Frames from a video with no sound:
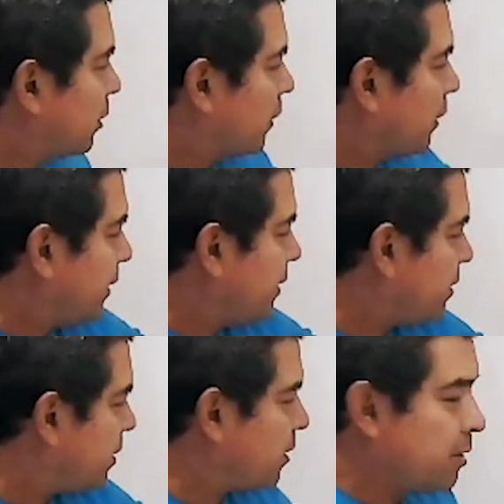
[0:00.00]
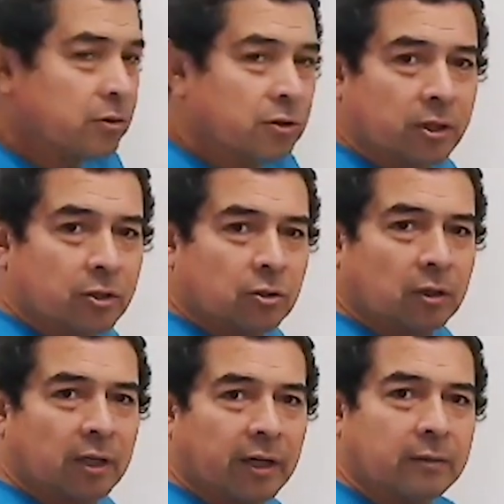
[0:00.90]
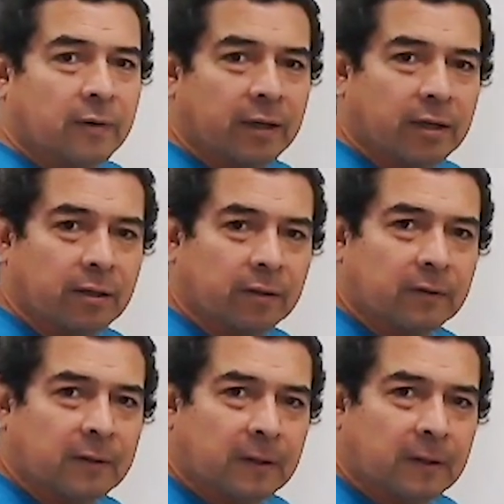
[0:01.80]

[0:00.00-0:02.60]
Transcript: liquid line and your suction line right here.